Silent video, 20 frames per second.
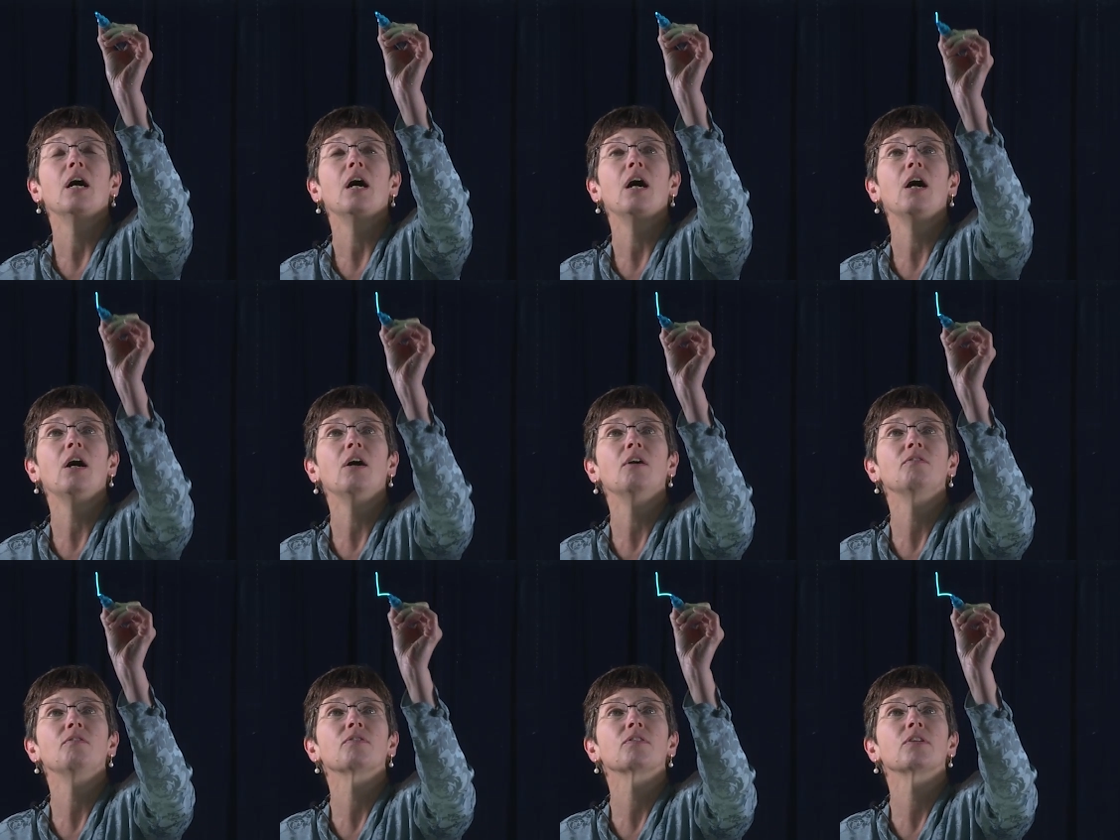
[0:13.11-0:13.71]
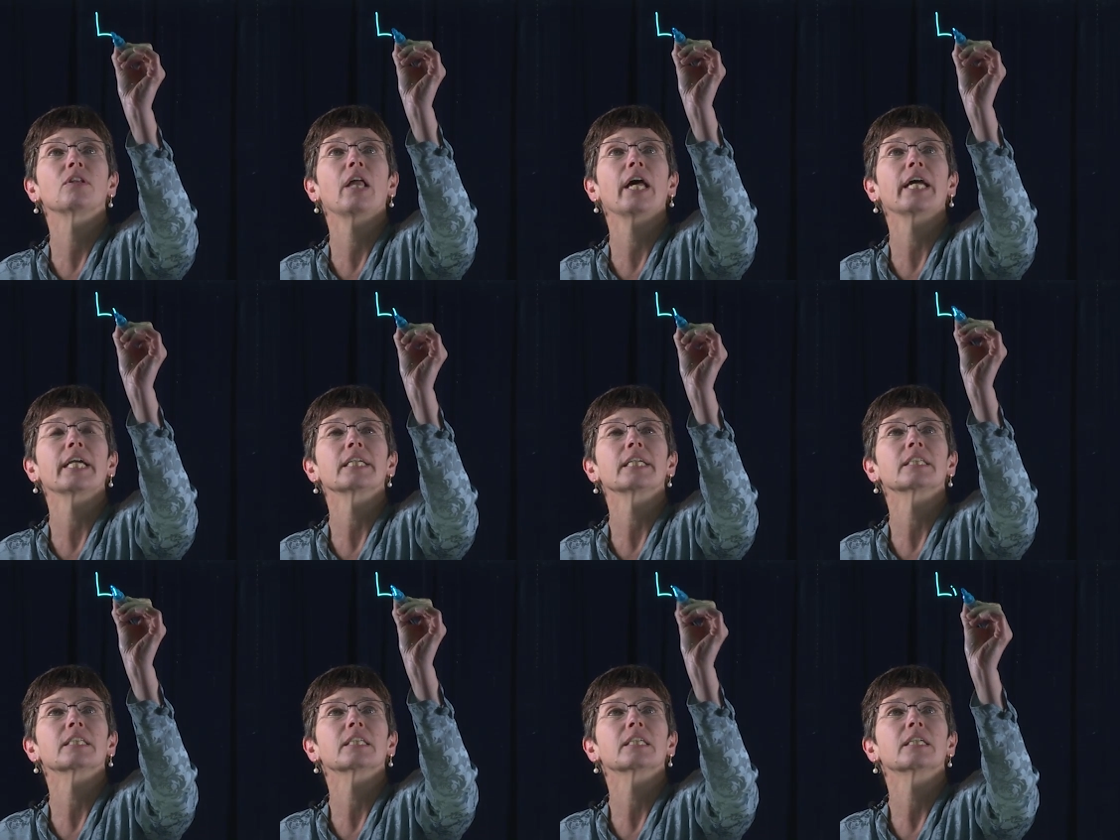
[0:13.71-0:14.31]
of
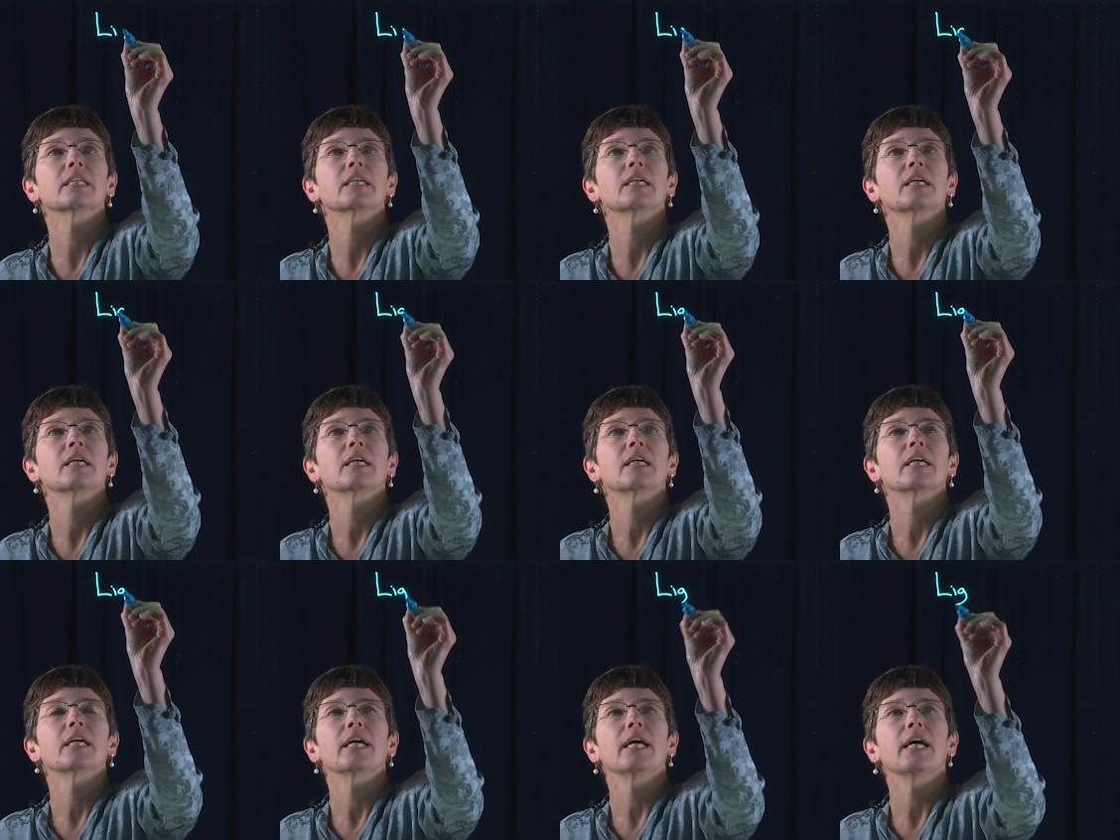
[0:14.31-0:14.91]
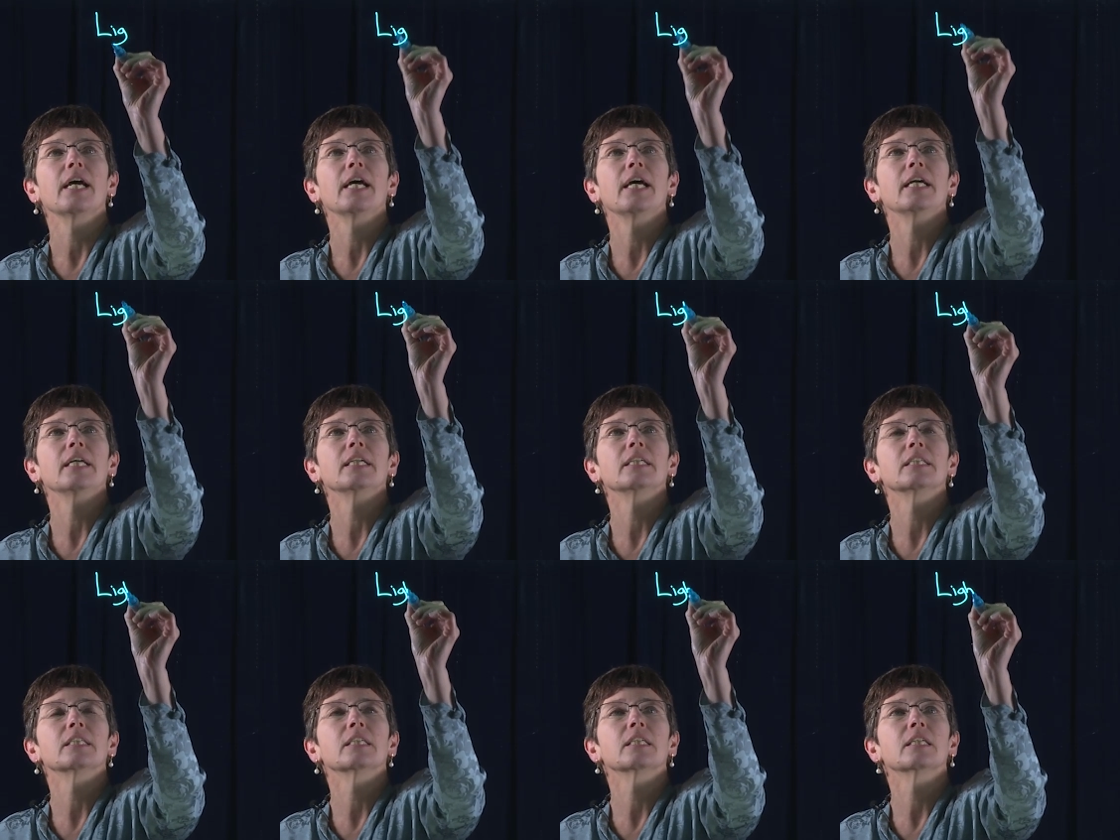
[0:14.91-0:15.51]
light.
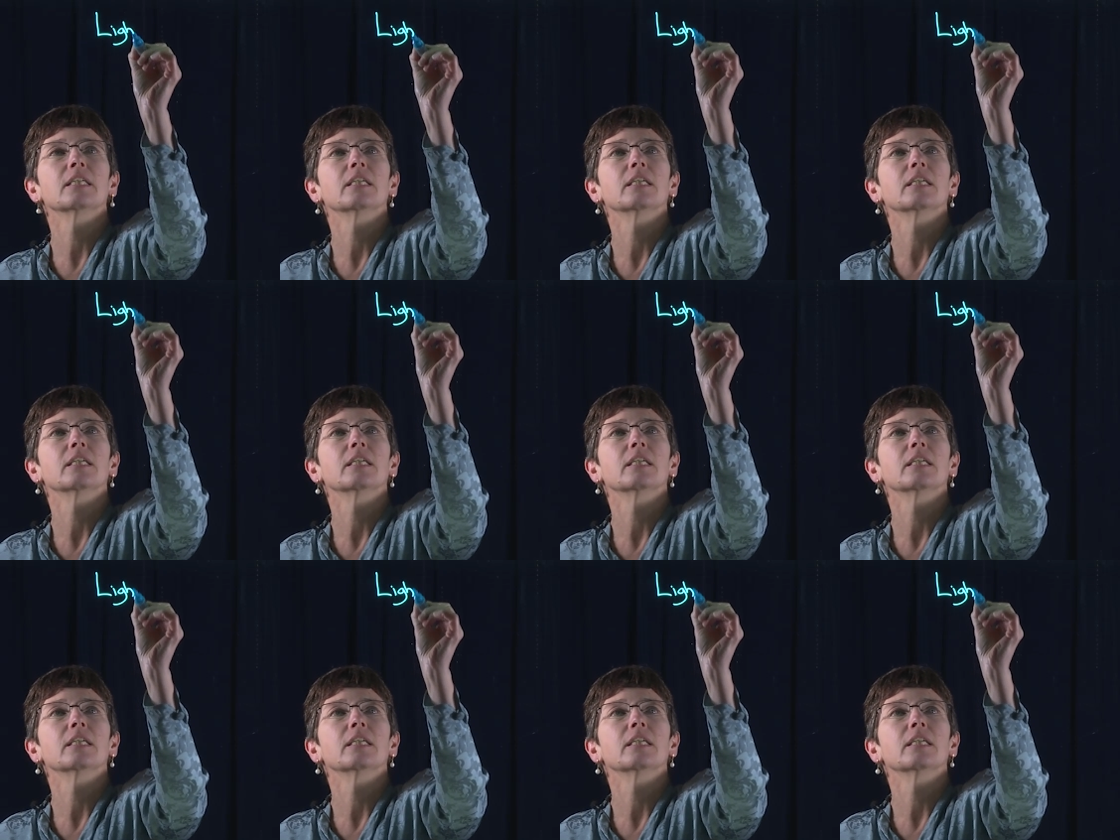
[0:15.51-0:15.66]
And